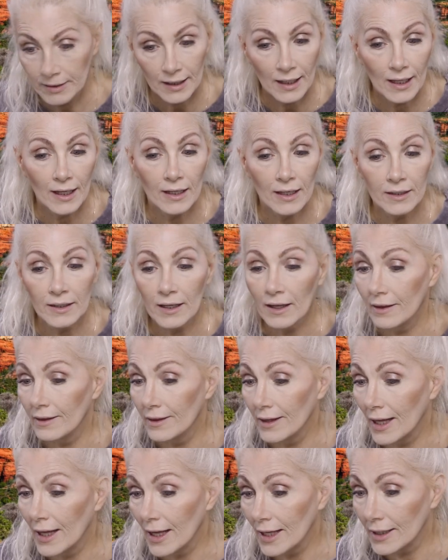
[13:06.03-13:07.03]
And
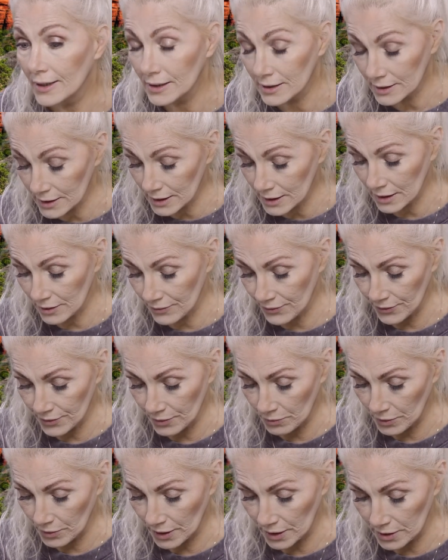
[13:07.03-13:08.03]
that is it for
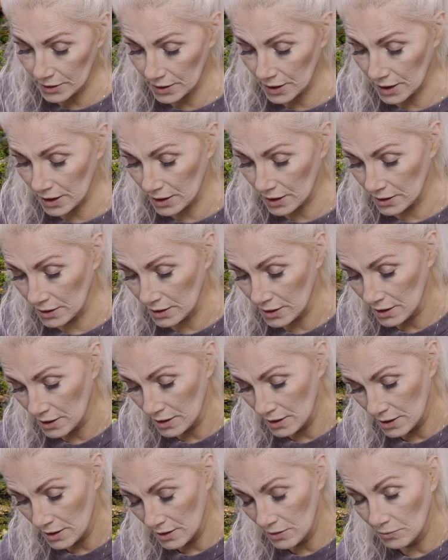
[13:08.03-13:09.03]
the one and done.
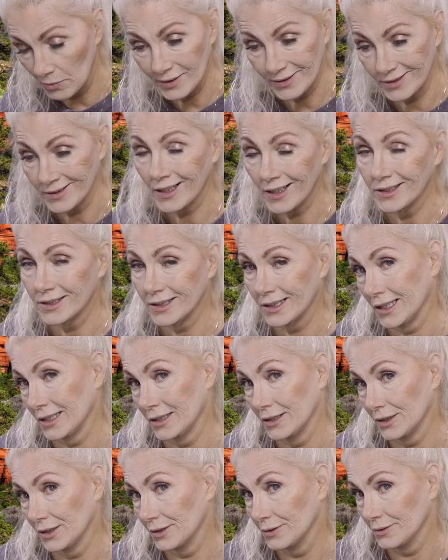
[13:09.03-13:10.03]
Well, it's not
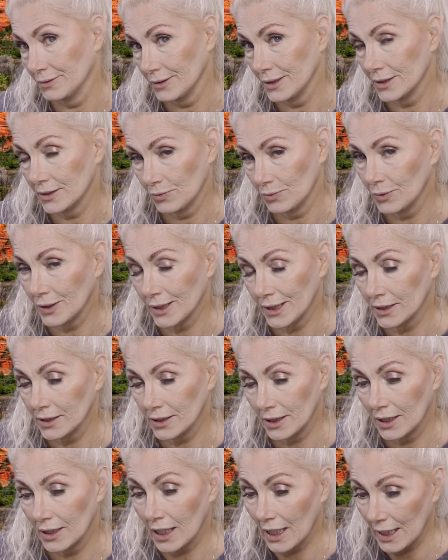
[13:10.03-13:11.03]
done though. It's one and
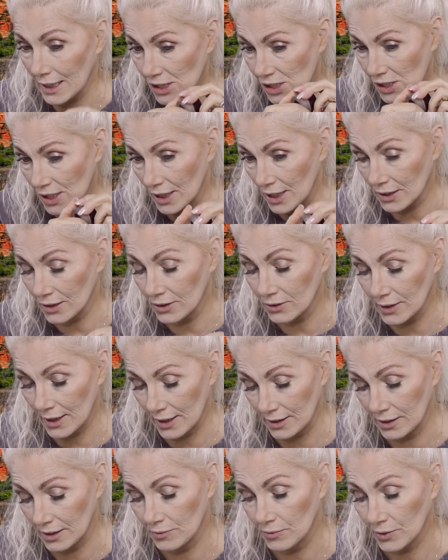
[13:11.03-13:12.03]
done eyeshadow
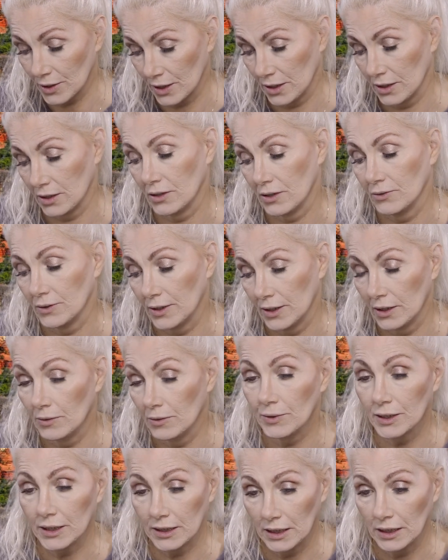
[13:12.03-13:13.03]
and then we're going to go in and
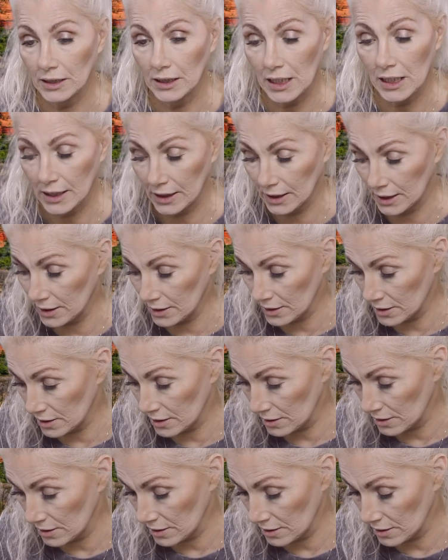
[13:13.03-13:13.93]
we're going to line it.